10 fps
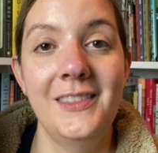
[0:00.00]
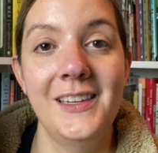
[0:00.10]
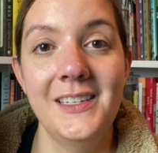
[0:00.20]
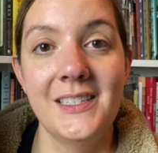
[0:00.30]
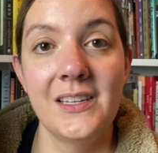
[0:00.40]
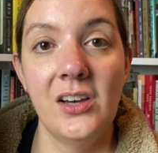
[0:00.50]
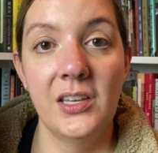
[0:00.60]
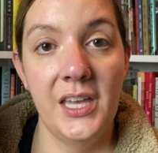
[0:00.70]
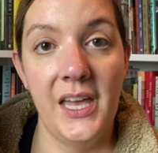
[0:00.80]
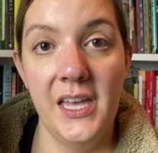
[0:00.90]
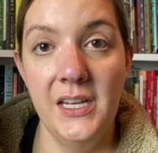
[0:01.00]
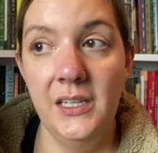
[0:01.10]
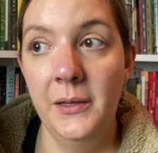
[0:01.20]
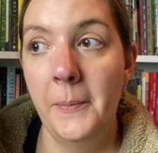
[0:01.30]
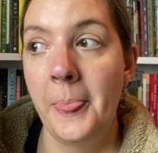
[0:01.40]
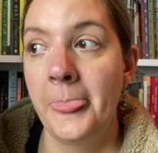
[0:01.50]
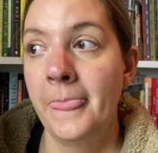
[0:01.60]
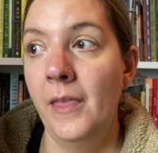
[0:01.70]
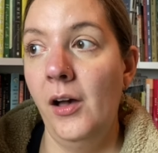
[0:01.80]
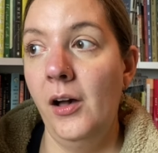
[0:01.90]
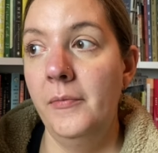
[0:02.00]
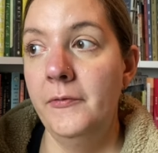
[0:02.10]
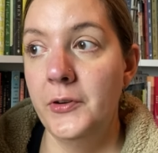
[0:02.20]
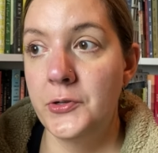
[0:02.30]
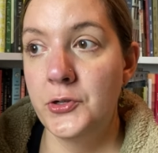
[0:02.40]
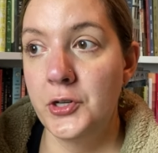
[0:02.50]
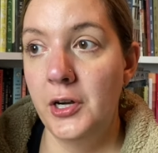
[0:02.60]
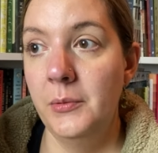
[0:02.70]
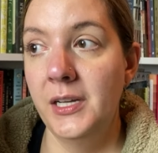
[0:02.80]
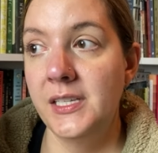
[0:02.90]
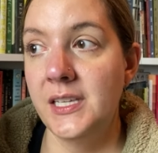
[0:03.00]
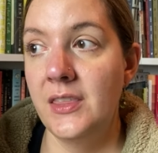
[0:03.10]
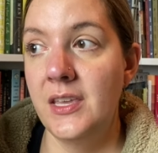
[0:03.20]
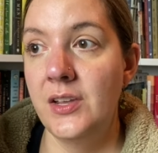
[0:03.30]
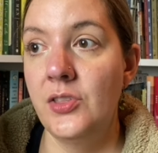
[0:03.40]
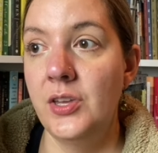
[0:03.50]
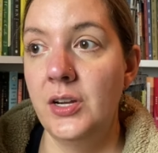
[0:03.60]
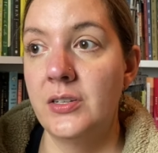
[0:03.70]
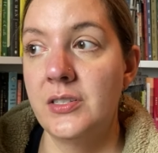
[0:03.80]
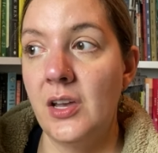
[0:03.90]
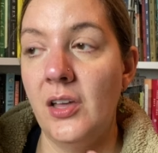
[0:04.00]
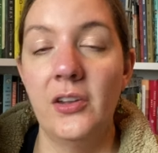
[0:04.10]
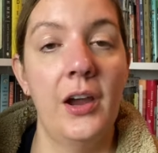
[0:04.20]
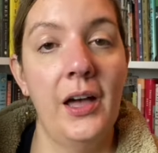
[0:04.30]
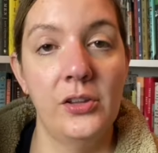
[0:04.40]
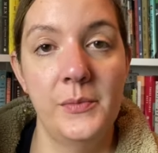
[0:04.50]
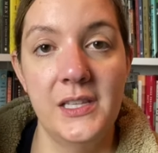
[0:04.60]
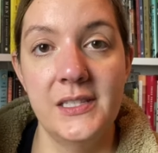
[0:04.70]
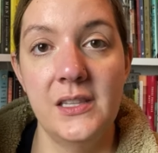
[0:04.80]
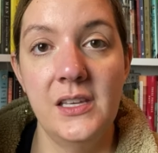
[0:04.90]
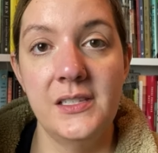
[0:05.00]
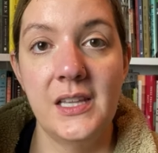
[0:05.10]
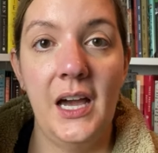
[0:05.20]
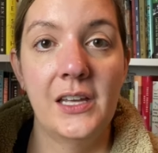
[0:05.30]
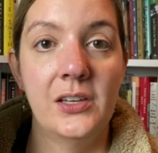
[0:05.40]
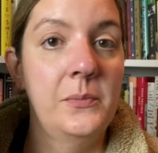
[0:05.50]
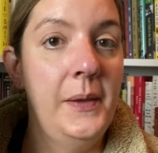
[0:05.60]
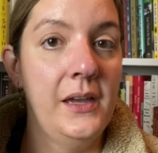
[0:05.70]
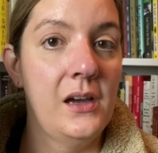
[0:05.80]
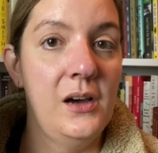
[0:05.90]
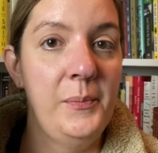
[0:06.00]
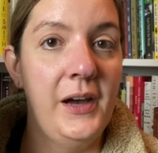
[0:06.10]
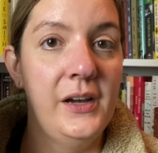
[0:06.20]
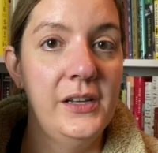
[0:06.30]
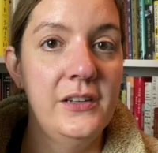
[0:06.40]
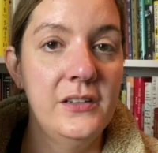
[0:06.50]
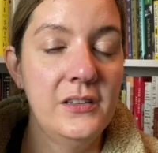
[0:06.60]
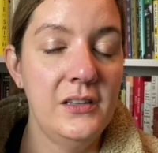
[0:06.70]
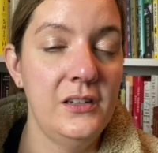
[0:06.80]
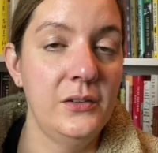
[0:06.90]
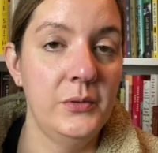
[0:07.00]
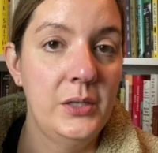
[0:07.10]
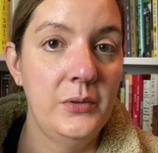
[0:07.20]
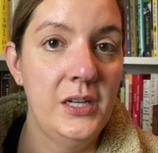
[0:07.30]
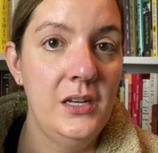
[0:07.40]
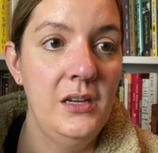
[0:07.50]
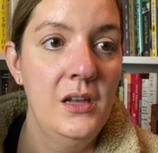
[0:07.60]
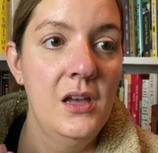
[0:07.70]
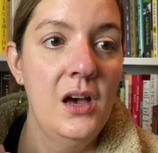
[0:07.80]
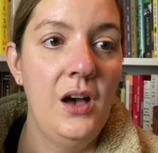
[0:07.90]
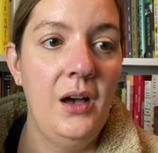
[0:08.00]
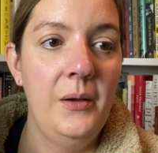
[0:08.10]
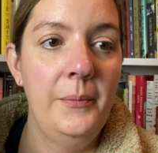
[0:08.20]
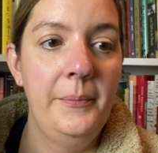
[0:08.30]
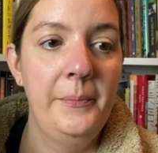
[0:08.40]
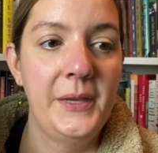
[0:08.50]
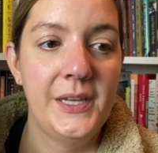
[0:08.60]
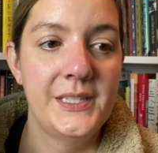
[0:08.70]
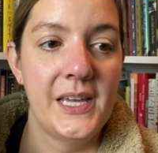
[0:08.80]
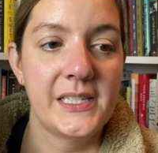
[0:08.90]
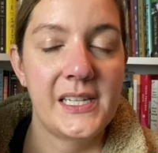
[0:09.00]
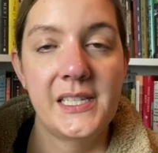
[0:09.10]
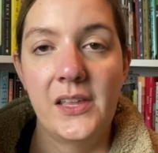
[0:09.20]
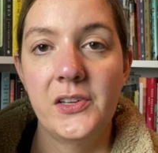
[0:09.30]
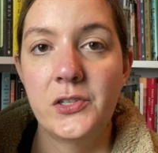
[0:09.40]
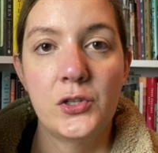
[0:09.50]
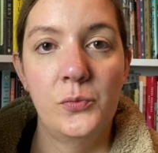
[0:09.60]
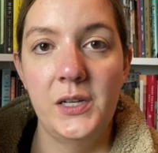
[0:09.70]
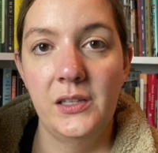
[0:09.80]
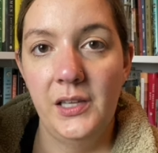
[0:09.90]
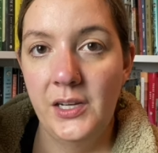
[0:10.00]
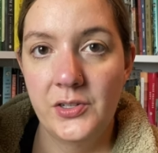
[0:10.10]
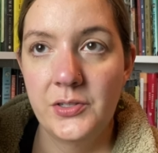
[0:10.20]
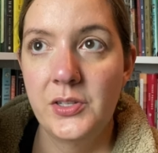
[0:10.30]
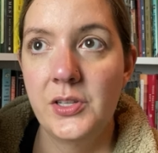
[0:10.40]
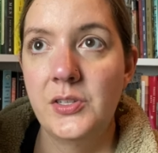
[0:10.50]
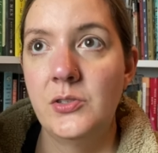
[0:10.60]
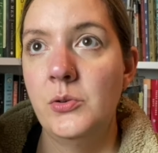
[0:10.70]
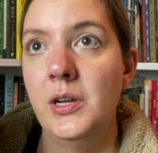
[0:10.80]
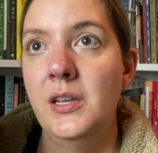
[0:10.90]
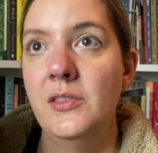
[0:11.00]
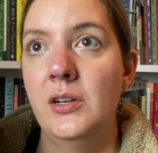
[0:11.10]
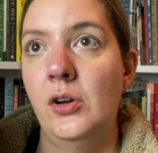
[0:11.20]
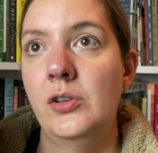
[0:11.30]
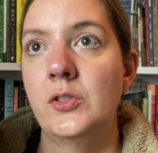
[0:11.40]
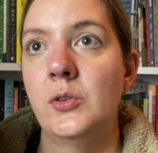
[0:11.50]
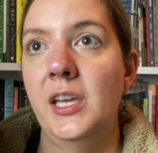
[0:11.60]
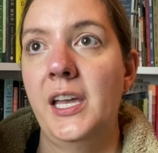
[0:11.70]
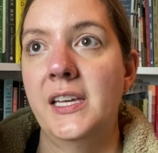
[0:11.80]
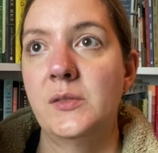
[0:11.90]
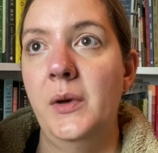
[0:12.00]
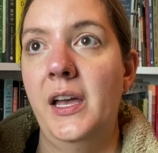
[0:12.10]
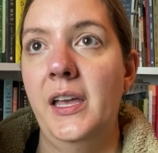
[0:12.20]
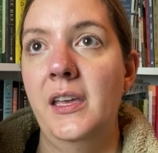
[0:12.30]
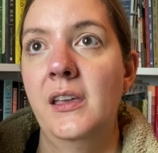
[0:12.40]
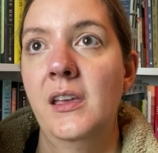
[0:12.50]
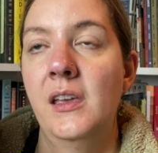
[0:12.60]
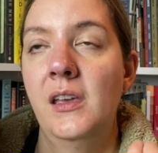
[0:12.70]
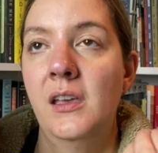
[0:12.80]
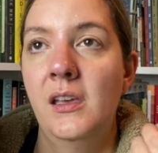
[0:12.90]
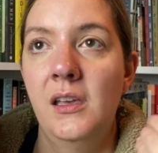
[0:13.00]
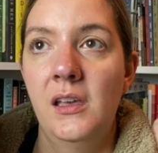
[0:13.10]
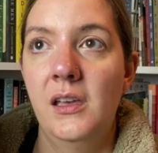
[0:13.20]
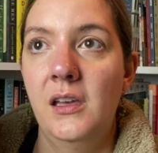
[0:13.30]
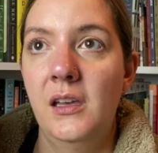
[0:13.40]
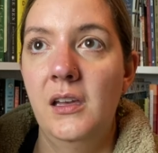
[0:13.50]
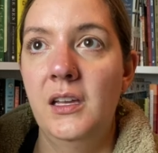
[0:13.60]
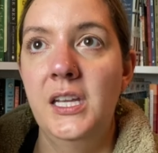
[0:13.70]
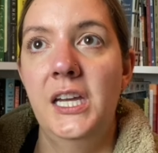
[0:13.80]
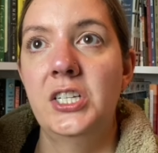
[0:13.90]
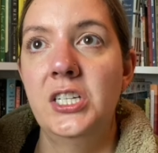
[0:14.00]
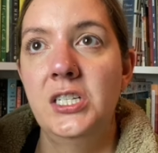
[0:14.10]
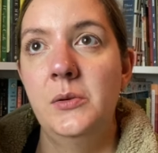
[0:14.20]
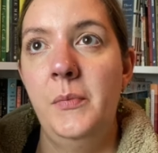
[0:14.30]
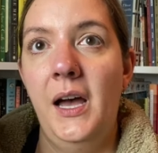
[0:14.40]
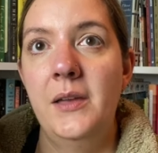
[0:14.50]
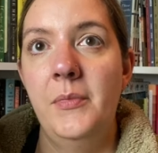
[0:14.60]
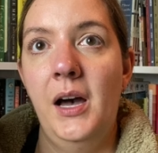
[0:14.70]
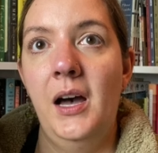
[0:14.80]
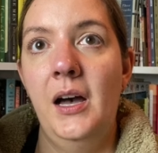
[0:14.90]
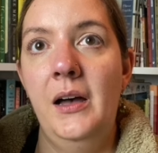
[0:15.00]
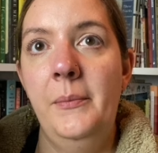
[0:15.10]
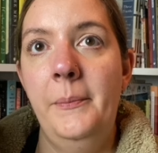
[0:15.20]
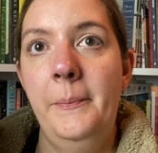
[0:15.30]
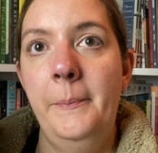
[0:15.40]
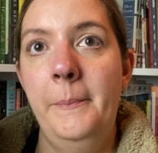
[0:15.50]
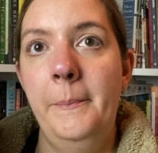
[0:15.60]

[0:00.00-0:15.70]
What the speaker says: this again for sure, because I think there's other elements in this that I could pick up on in a reread, because as I said, there's so many layers to this story. And then also, like, as my connection to my mom